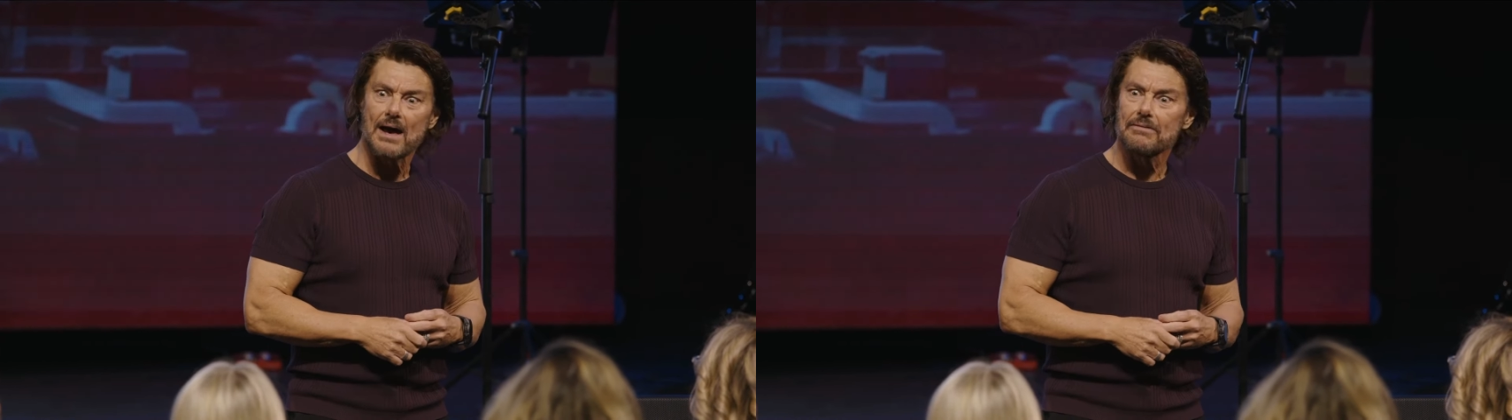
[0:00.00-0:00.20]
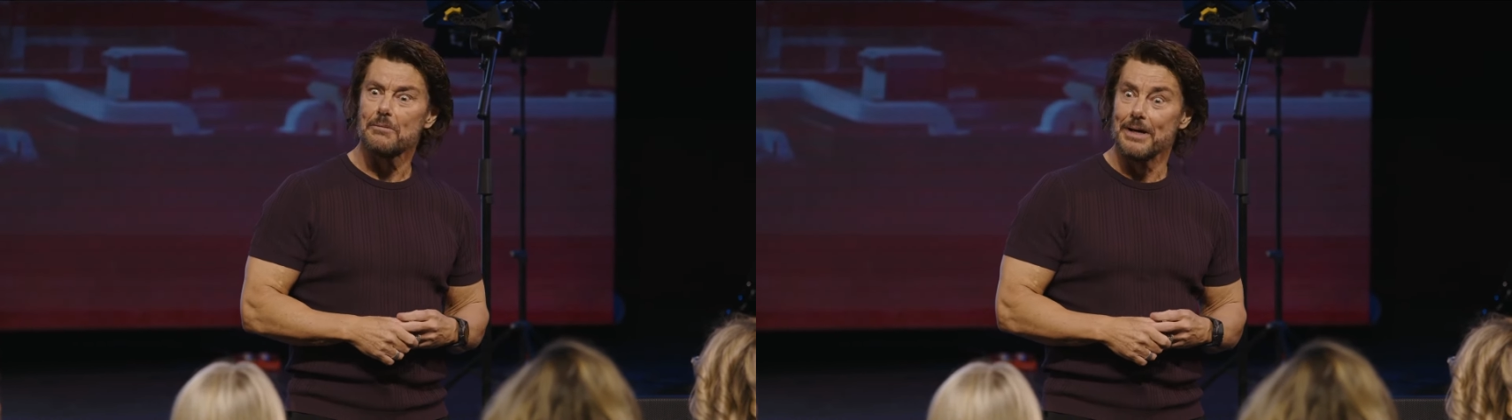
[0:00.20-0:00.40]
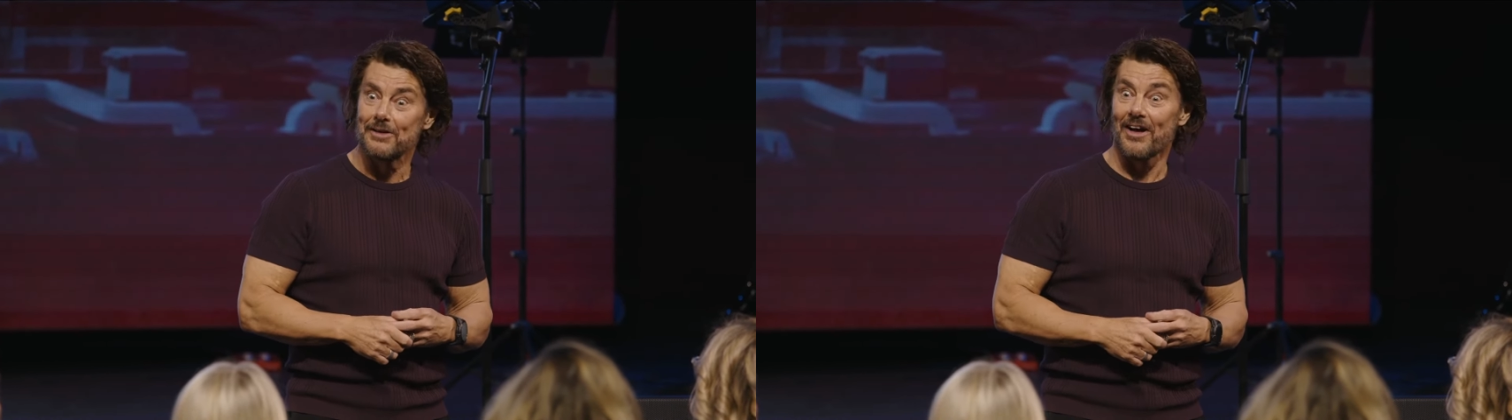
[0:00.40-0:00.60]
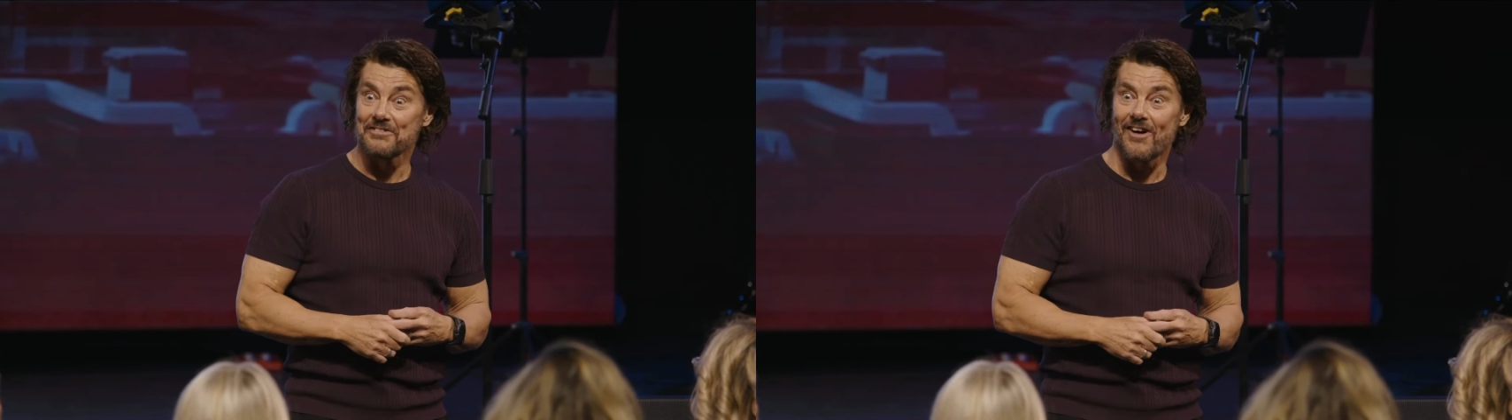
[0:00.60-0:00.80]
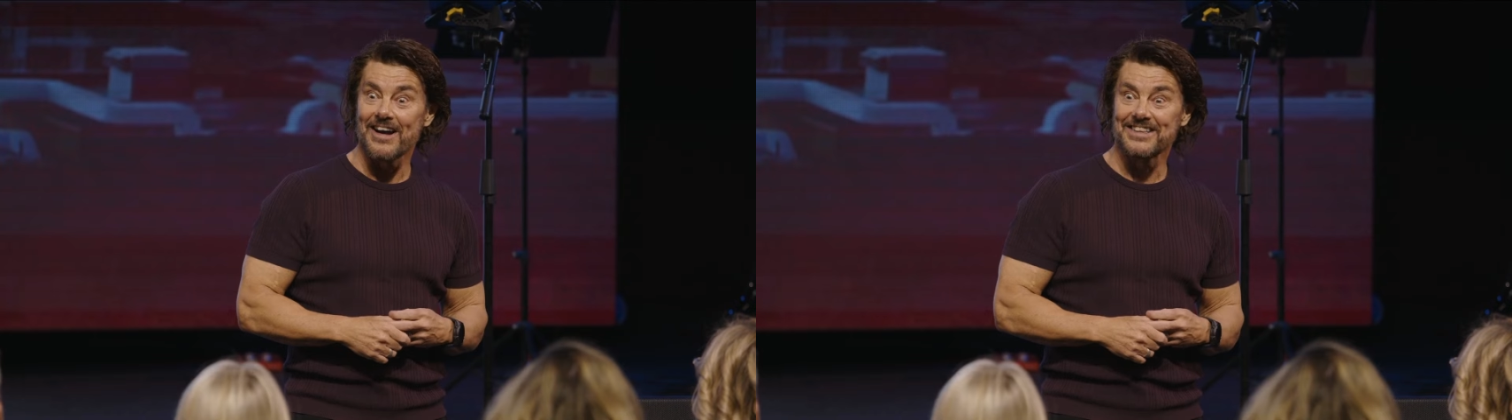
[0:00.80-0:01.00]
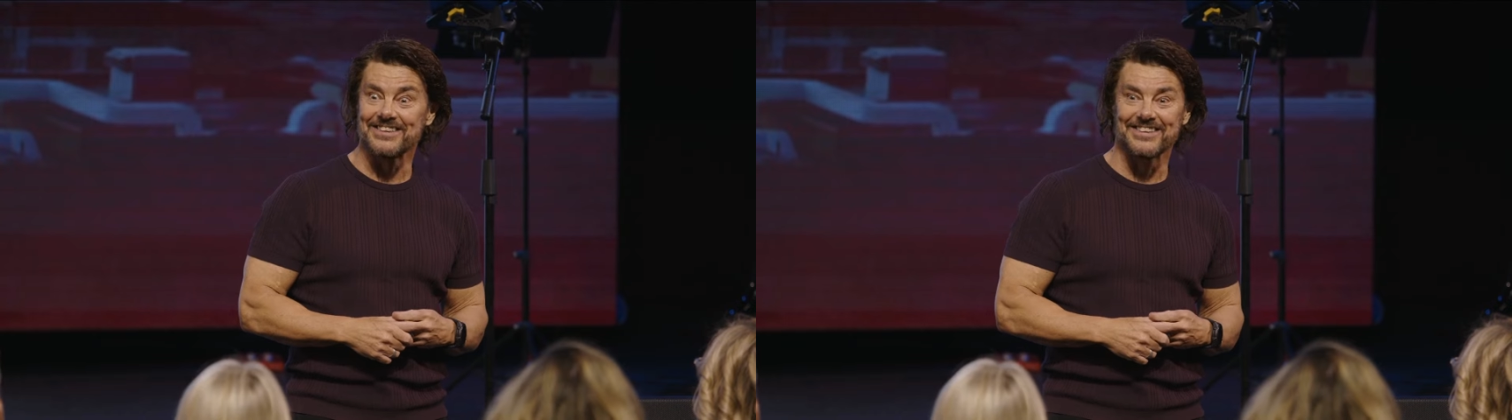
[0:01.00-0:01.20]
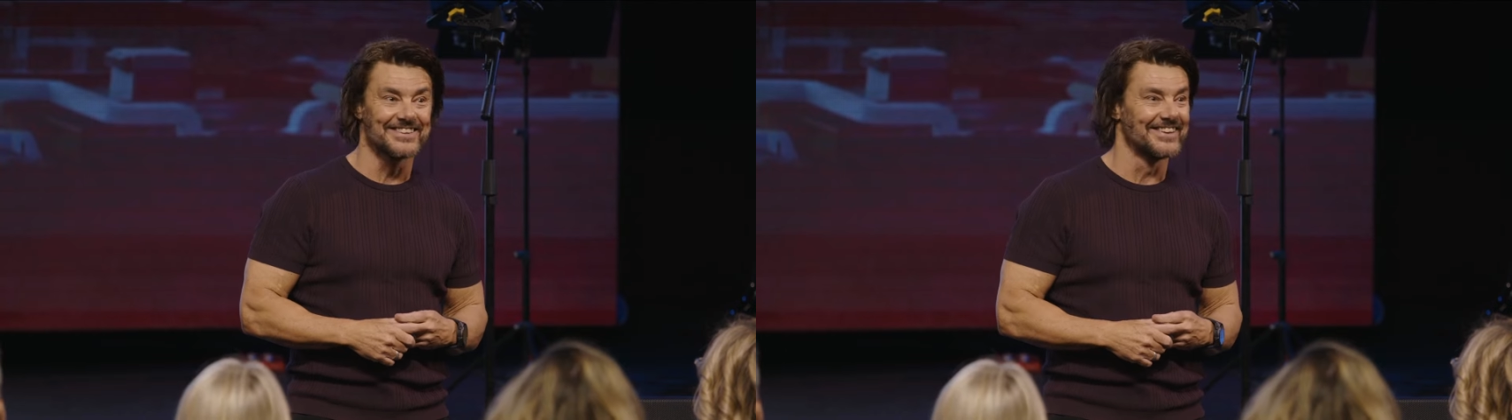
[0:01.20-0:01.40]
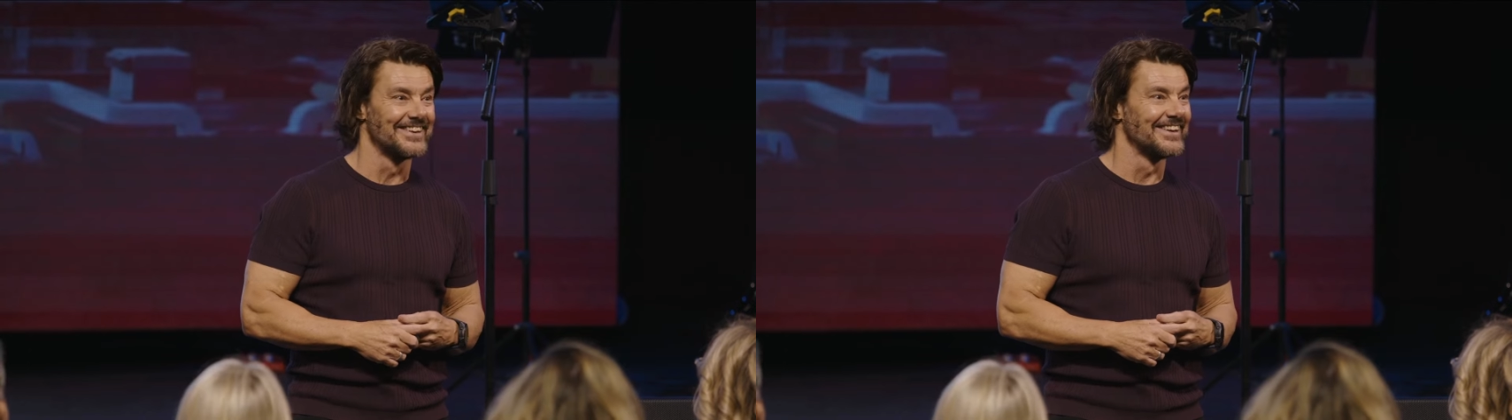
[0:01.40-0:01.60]
I having a midlife
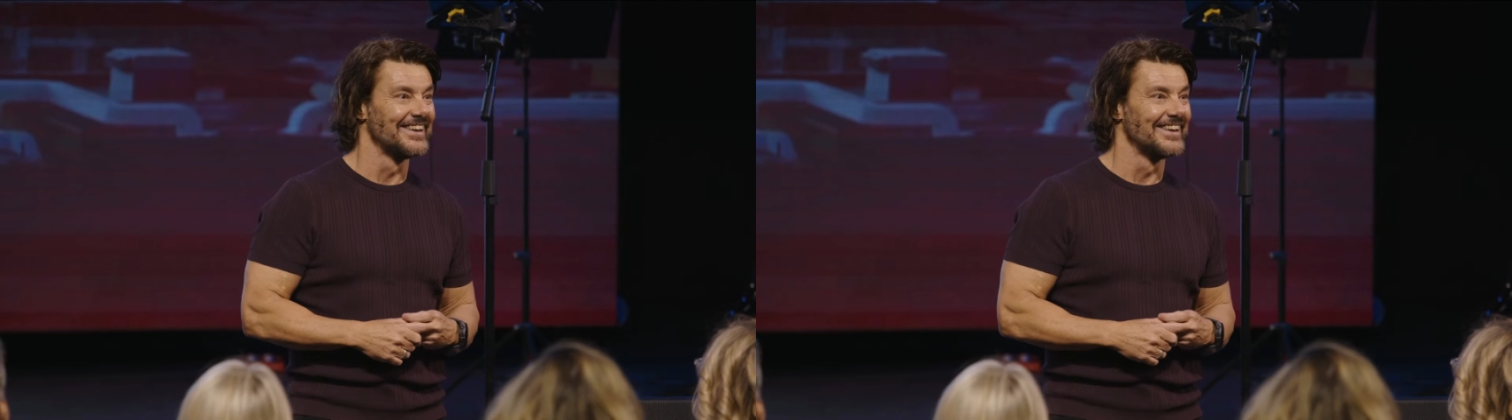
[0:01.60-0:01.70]
crisis?